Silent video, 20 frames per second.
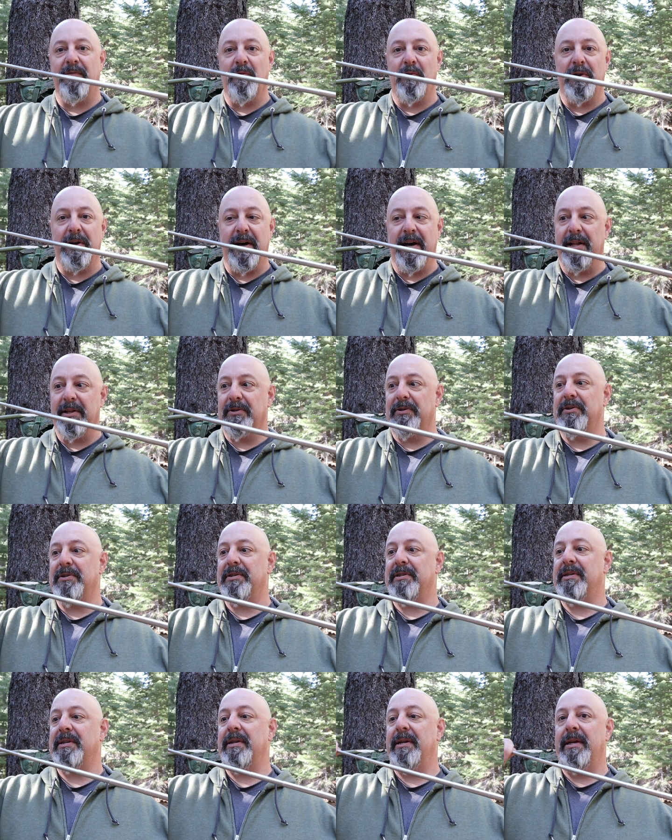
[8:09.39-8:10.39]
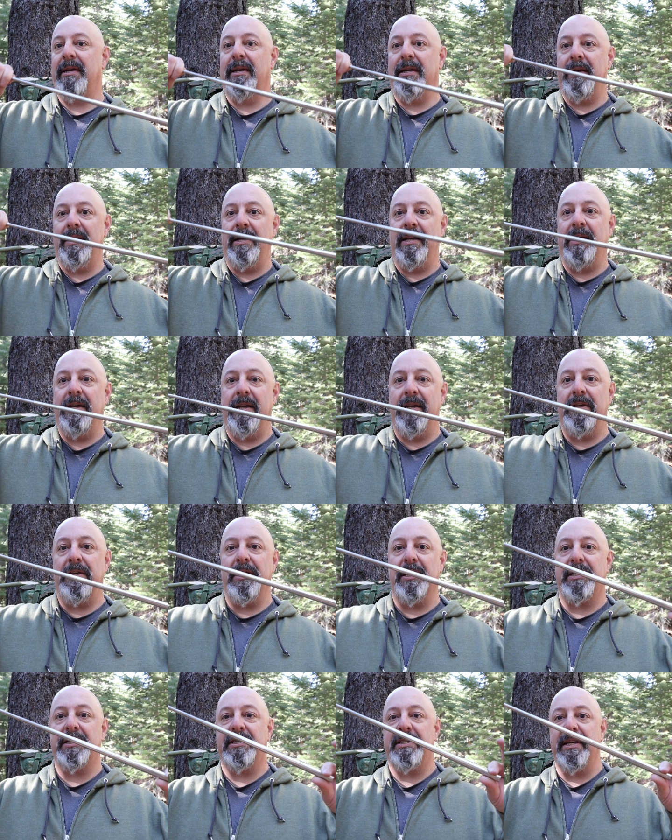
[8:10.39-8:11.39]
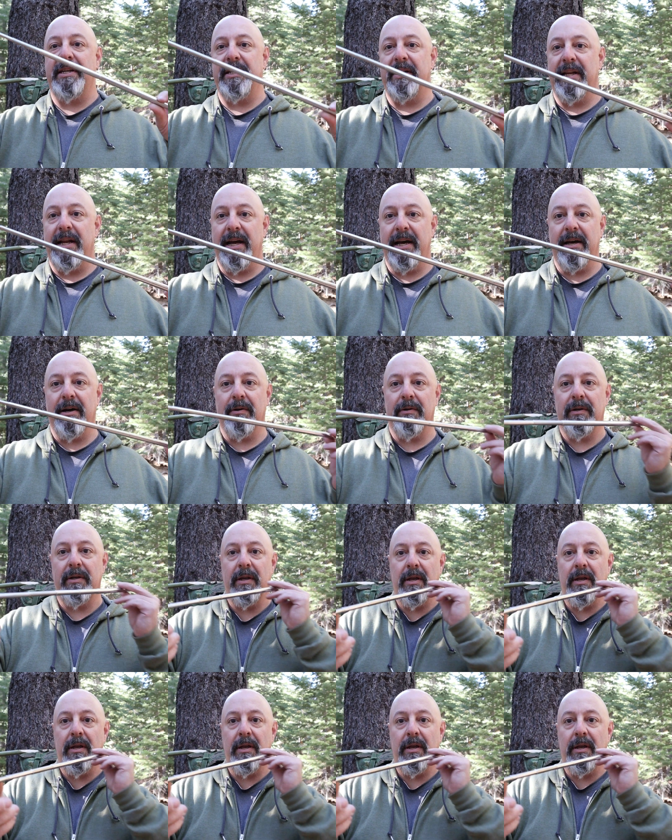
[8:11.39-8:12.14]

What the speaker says: or $4. You extend it out.